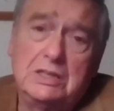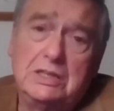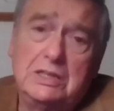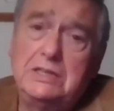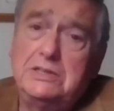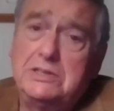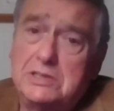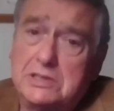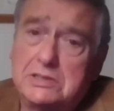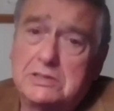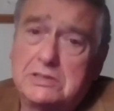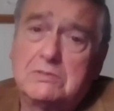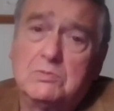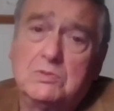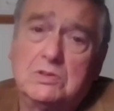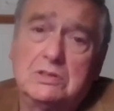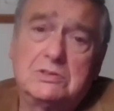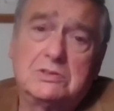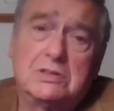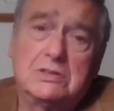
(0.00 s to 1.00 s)
He just
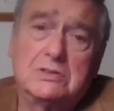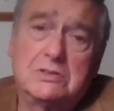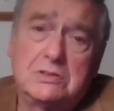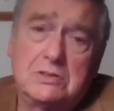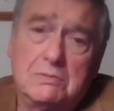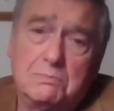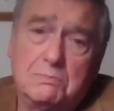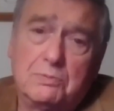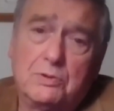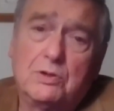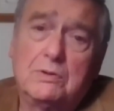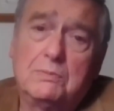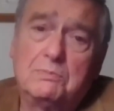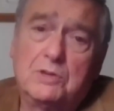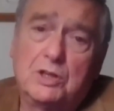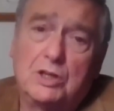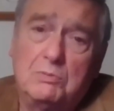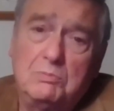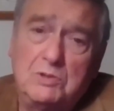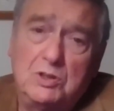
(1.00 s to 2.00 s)
was a
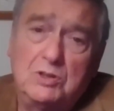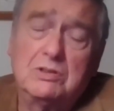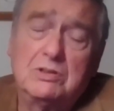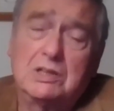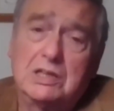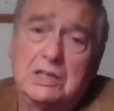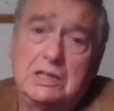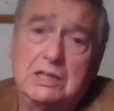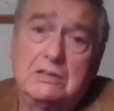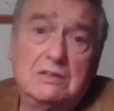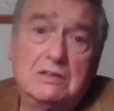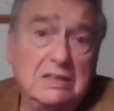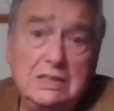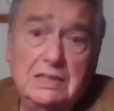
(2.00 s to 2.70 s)
superb communicator.